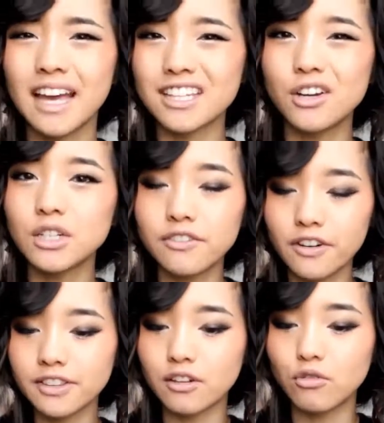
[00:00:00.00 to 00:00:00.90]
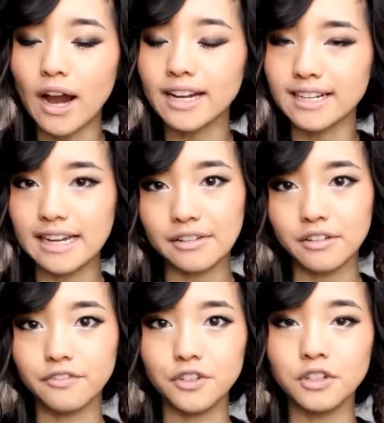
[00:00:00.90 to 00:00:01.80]
It's no different than writing down
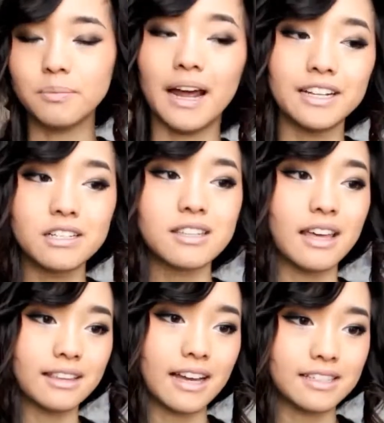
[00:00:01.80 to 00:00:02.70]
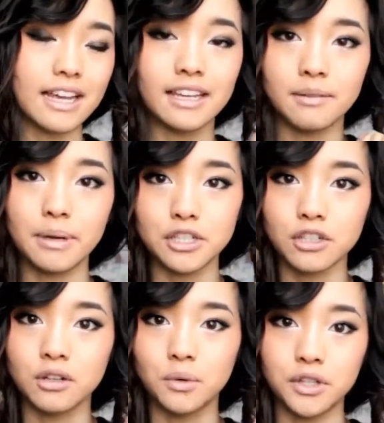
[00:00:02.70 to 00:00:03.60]
the food, but I just think that taking a
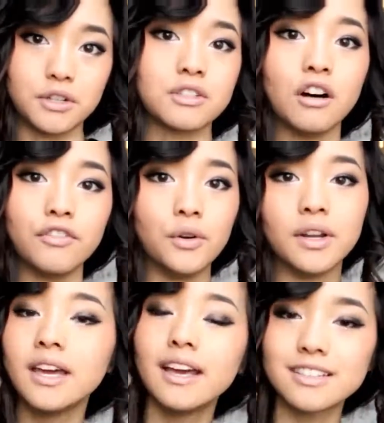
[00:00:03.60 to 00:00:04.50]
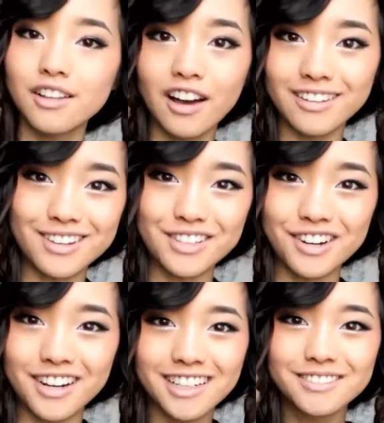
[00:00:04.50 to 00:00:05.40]
picture with your cell phone is a lot
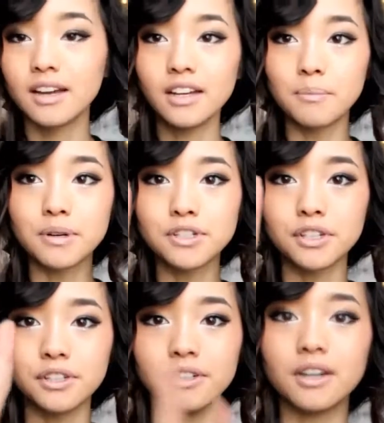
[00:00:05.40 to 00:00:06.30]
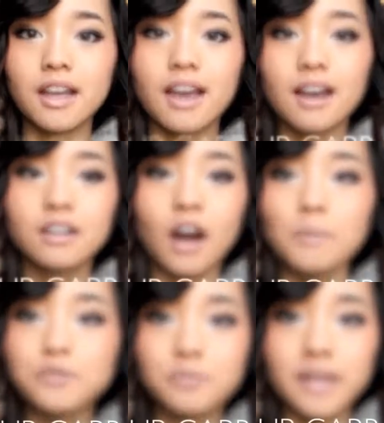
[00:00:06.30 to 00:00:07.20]
easier. Number 2.
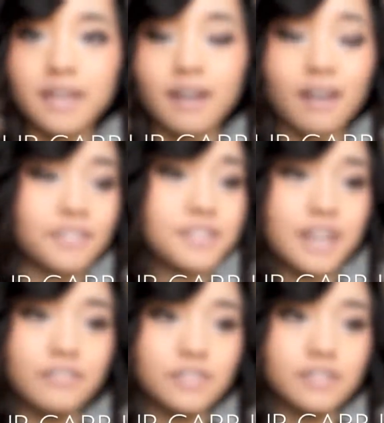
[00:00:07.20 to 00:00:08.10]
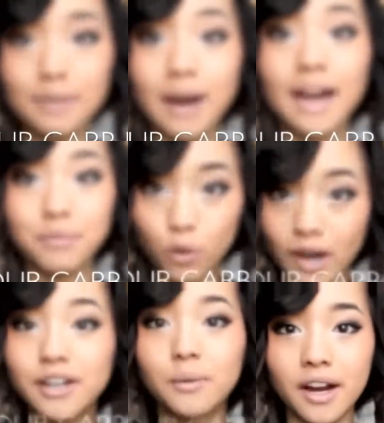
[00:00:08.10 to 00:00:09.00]
Carbs for me are the devil. I'm
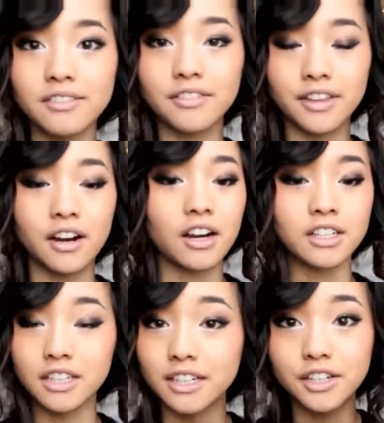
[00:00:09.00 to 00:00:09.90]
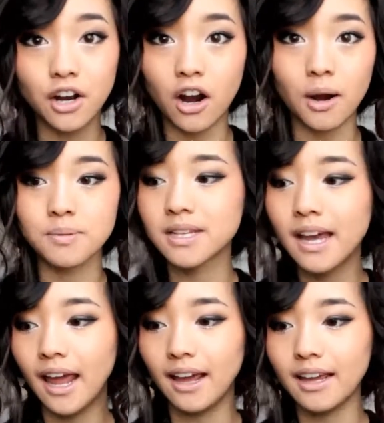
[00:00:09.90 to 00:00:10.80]
quite aware that there are good carbs,
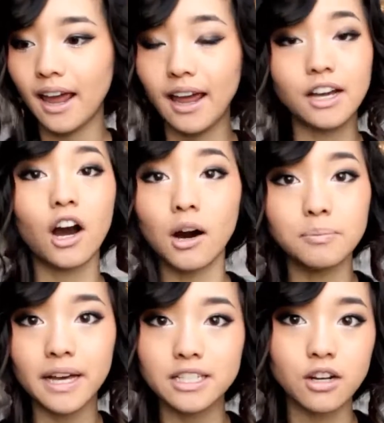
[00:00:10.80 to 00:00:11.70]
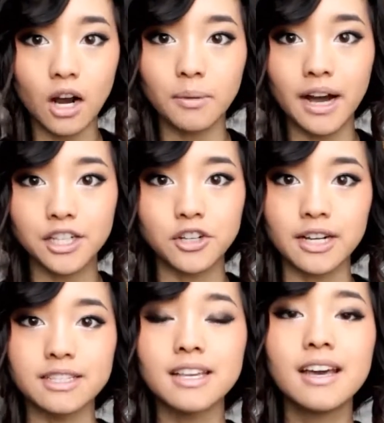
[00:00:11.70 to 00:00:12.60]
aka complex
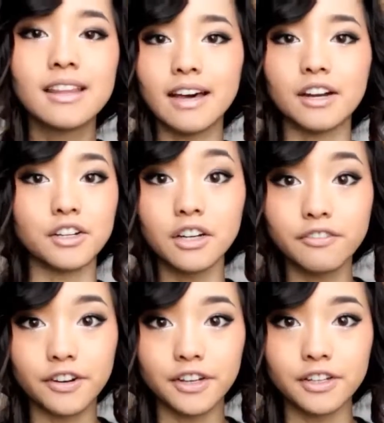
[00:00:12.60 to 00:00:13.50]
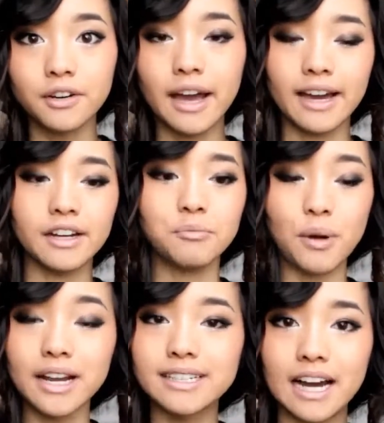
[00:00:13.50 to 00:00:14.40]
carbohydrates, that are good for you and
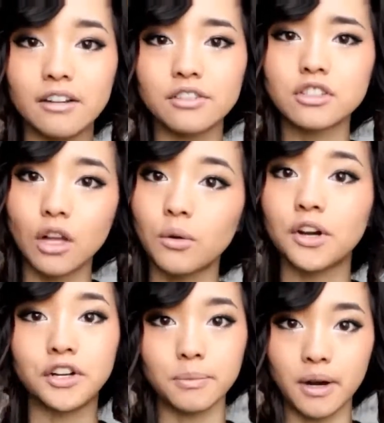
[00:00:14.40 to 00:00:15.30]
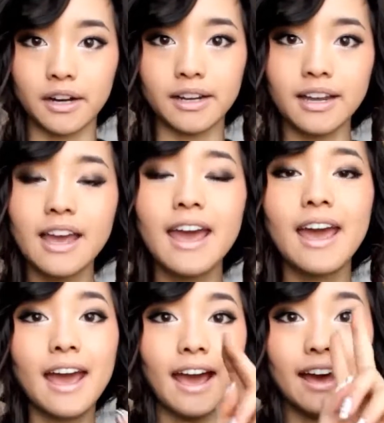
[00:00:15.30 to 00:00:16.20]
break down slower in your body.
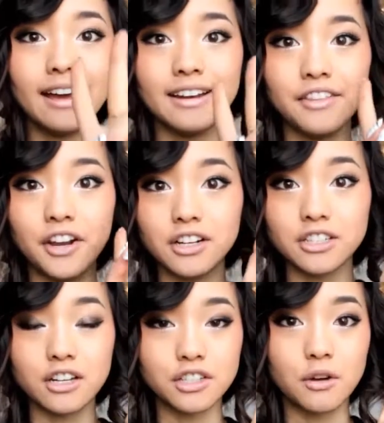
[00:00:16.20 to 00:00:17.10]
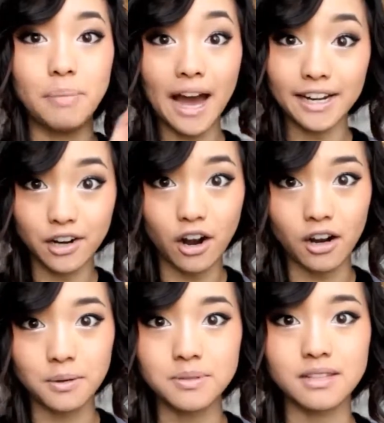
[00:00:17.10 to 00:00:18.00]
And there's also bad
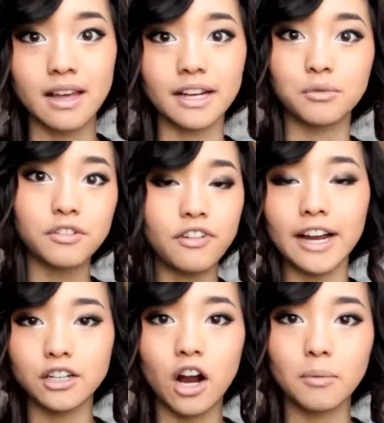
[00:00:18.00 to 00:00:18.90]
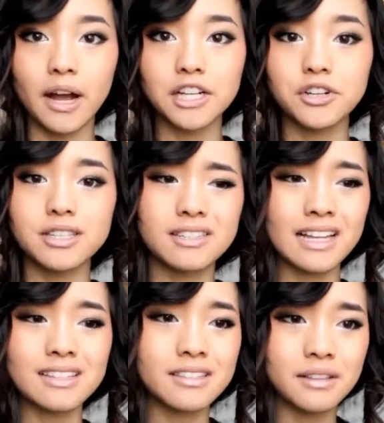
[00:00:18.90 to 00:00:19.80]
carbs, like refined carbohydrates.
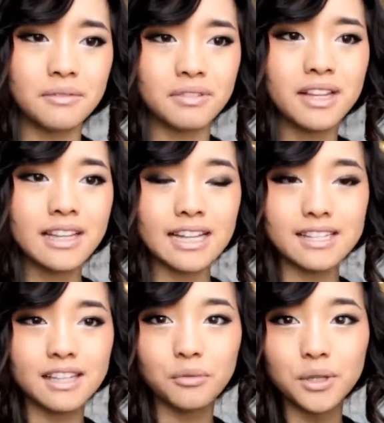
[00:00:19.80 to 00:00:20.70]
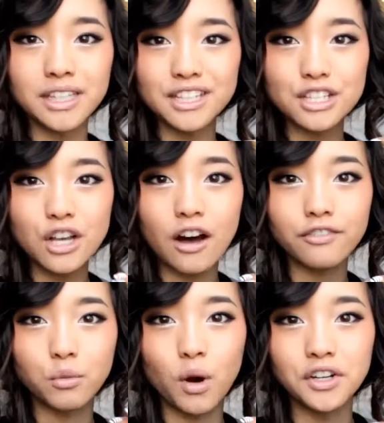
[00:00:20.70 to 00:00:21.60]
That's the really
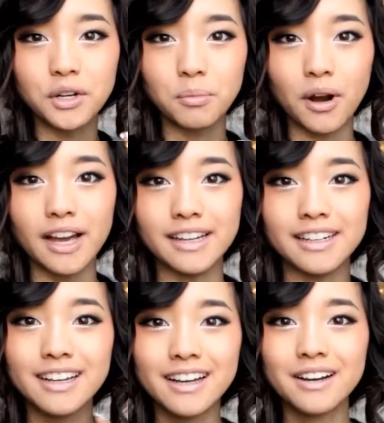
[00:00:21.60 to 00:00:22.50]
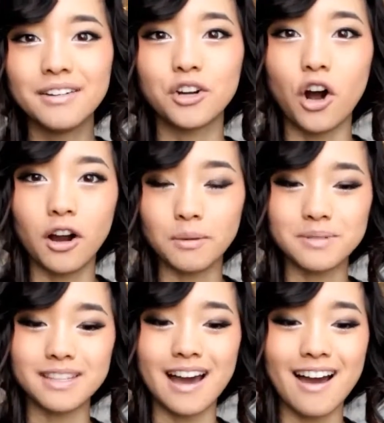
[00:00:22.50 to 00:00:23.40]
soft Wonder Bread
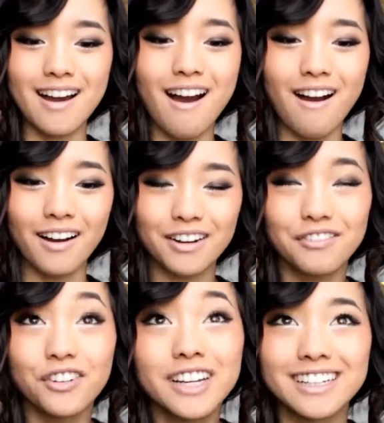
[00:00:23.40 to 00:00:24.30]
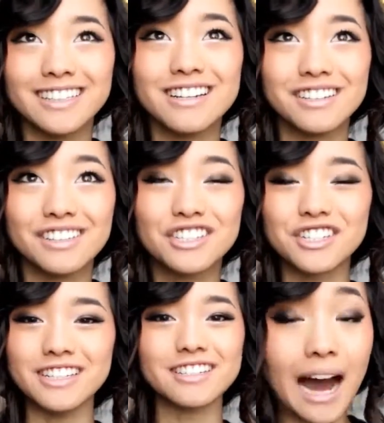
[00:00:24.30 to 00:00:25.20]
carbs that are freaking
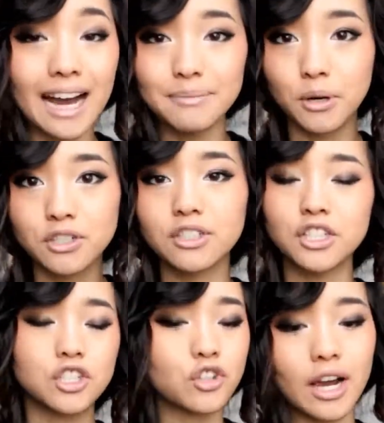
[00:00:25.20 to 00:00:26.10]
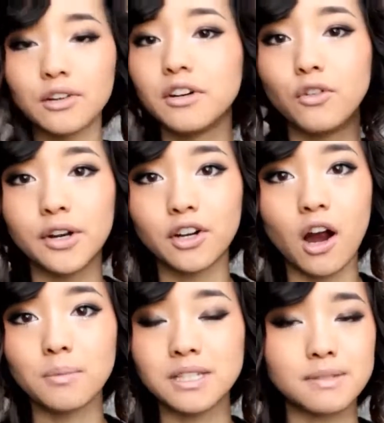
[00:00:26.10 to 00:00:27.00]
delicious. I personally just try to avoid
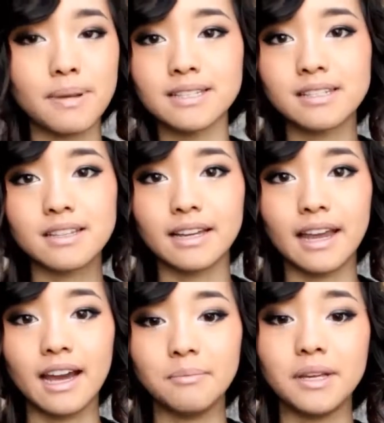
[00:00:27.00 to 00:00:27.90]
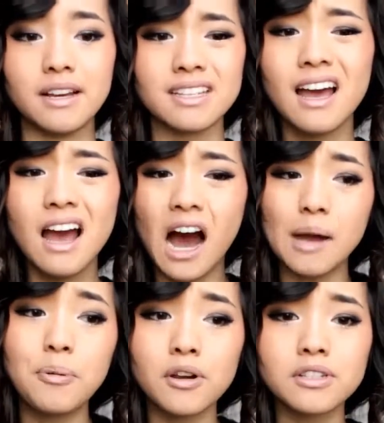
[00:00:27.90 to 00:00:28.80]
carbs as best as I can because
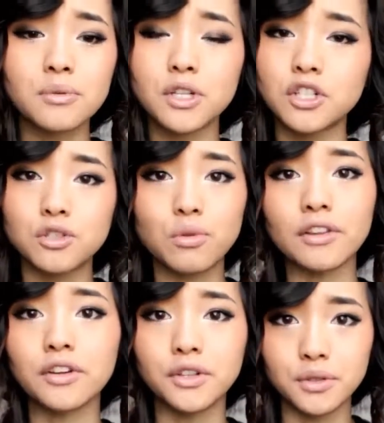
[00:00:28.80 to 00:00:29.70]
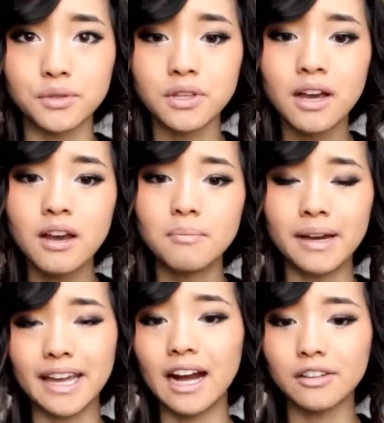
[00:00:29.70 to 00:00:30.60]
I personally would just rather use
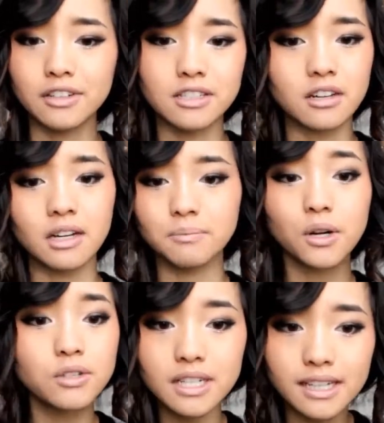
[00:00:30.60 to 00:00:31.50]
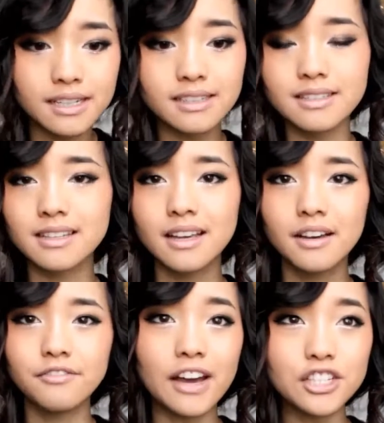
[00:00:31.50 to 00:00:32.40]
my calories on proteins,
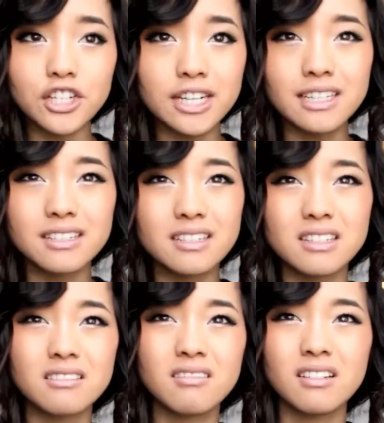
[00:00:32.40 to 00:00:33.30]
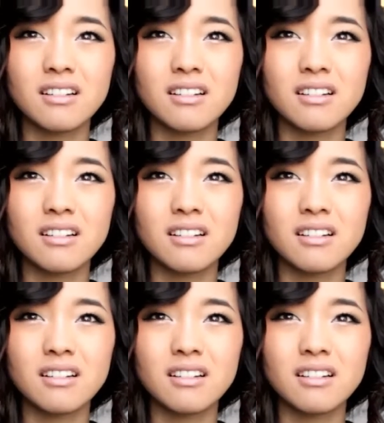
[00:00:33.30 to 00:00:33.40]
veggies,